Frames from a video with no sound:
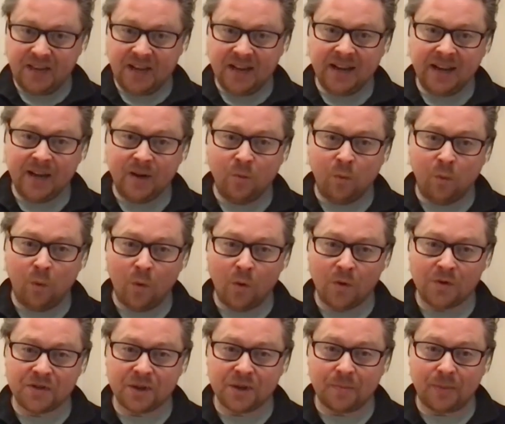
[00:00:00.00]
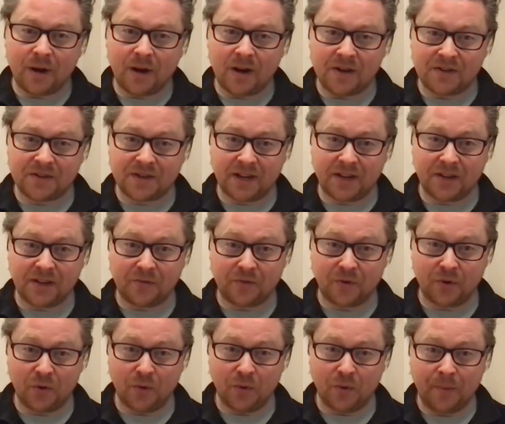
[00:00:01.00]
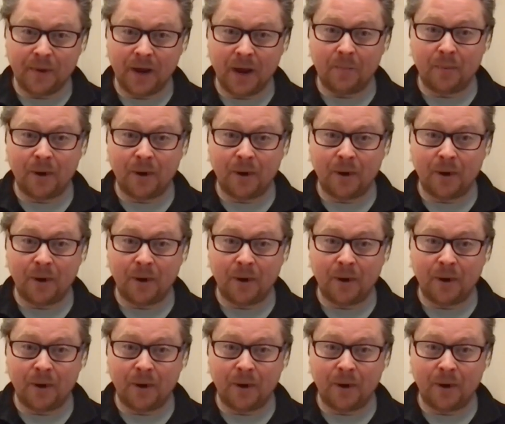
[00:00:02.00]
Like water passing through a